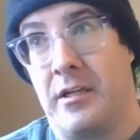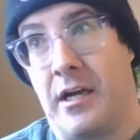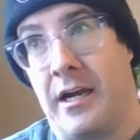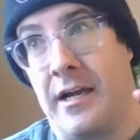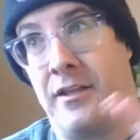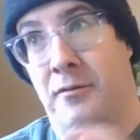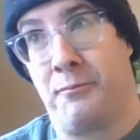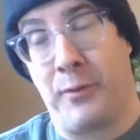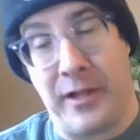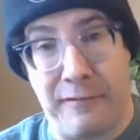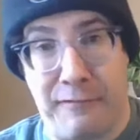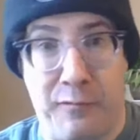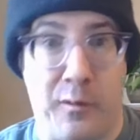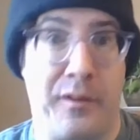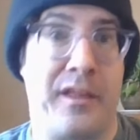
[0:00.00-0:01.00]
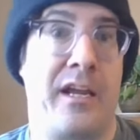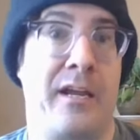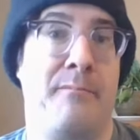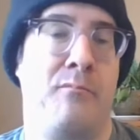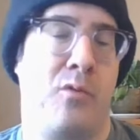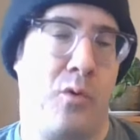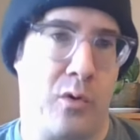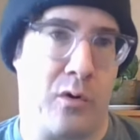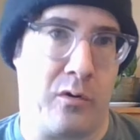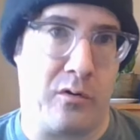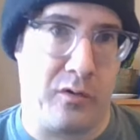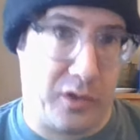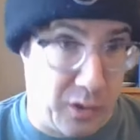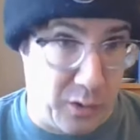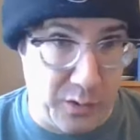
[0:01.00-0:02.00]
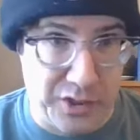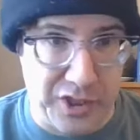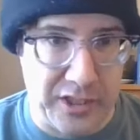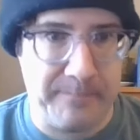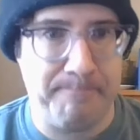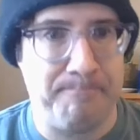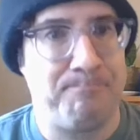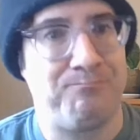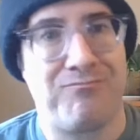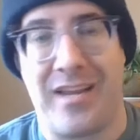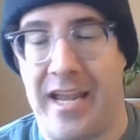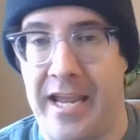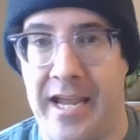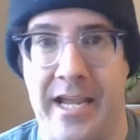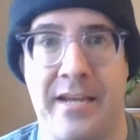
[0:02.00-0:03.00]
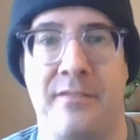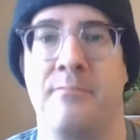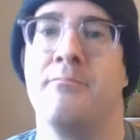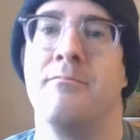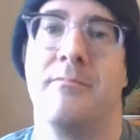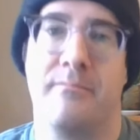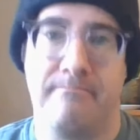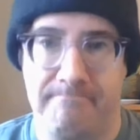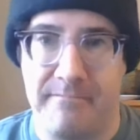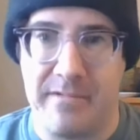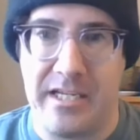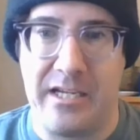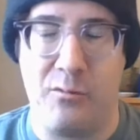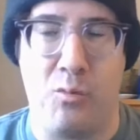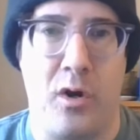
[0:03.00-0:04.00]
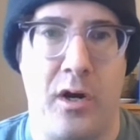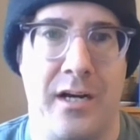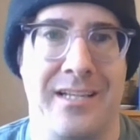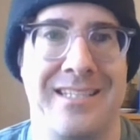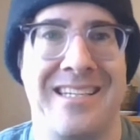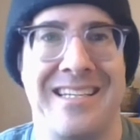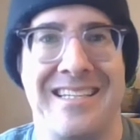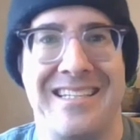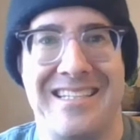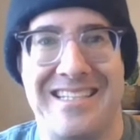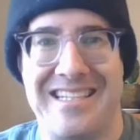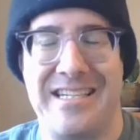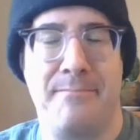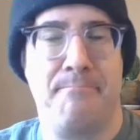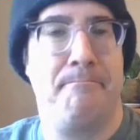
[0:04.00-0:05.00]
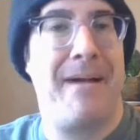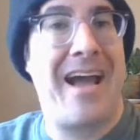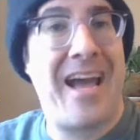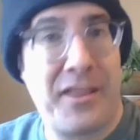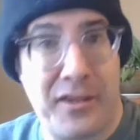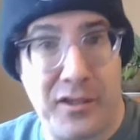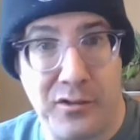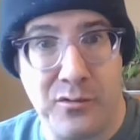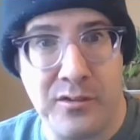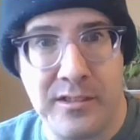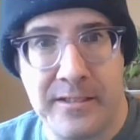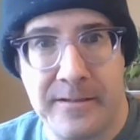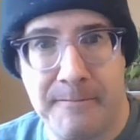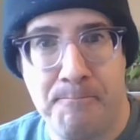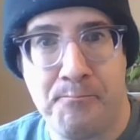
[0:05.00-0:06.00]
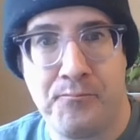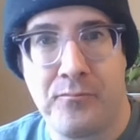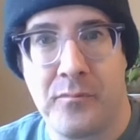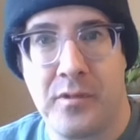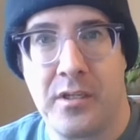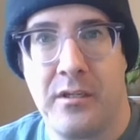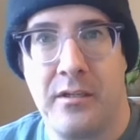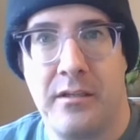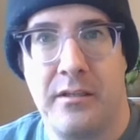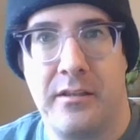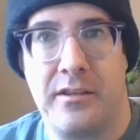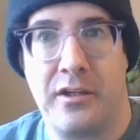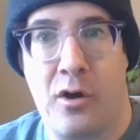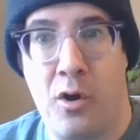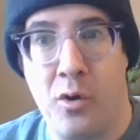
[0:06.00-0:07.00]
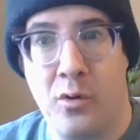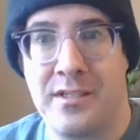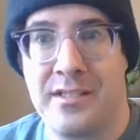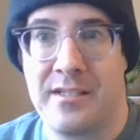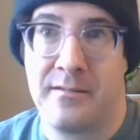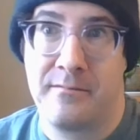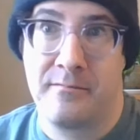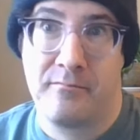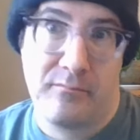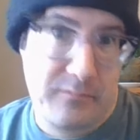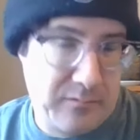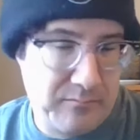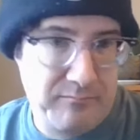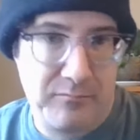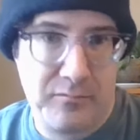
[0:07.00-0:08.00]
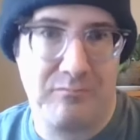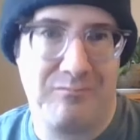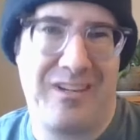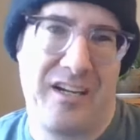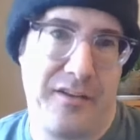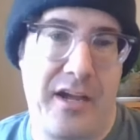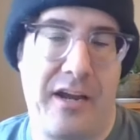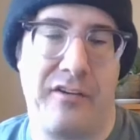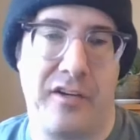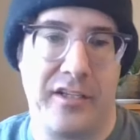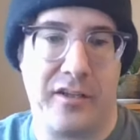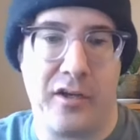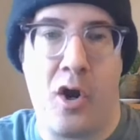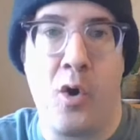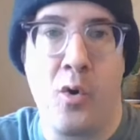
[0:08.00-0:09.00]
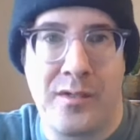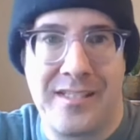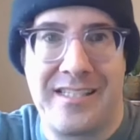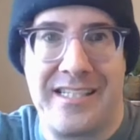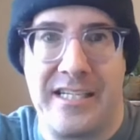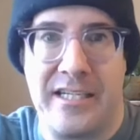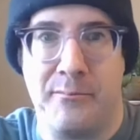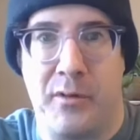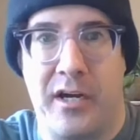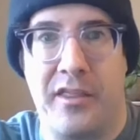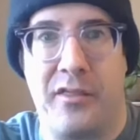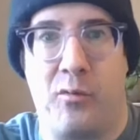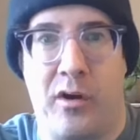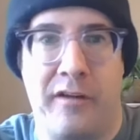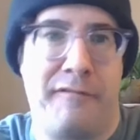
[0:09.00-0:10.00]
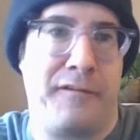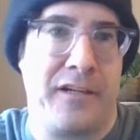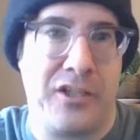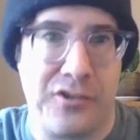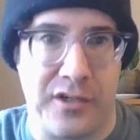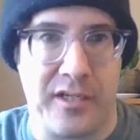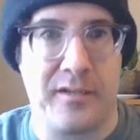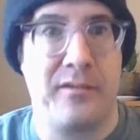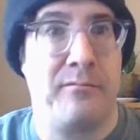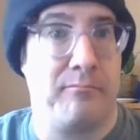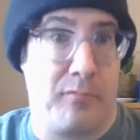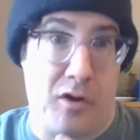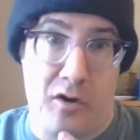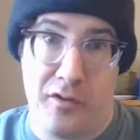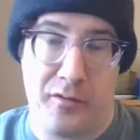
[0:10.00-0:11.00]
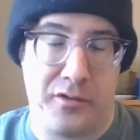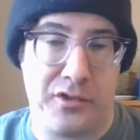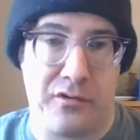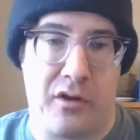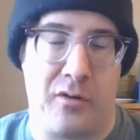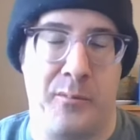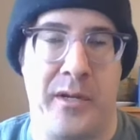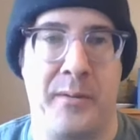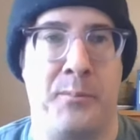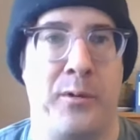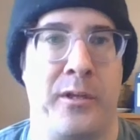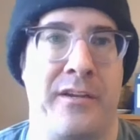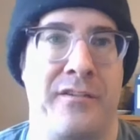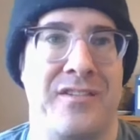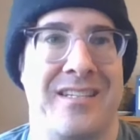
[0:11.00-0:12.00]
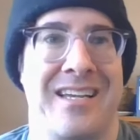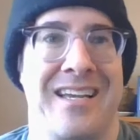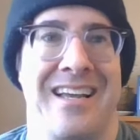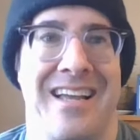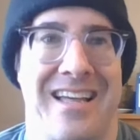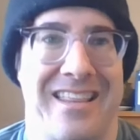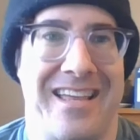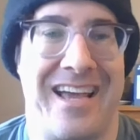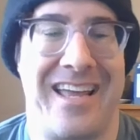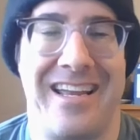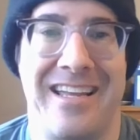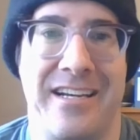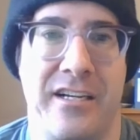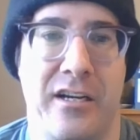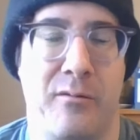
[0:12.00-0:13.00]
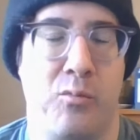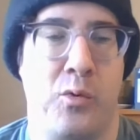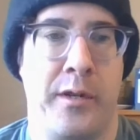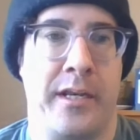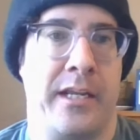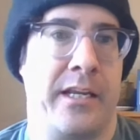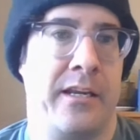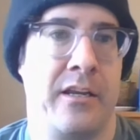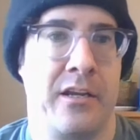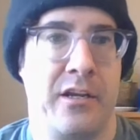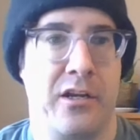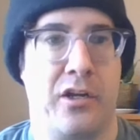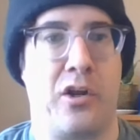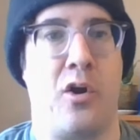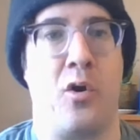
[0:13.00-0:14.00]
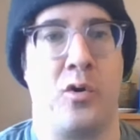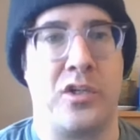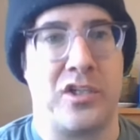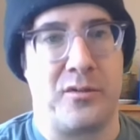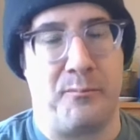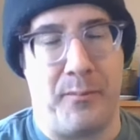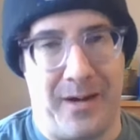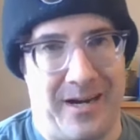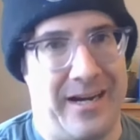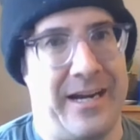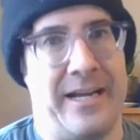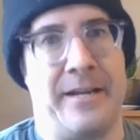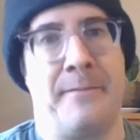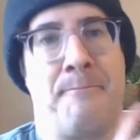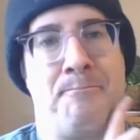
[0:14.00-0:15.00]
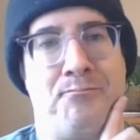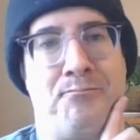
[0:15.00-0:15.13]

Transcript: either playing for them or coaching, and it was Team Matthews, the host, well, not really the host team, but the one featuring all the Toronto Maple Leafs, that ended up winning, coached by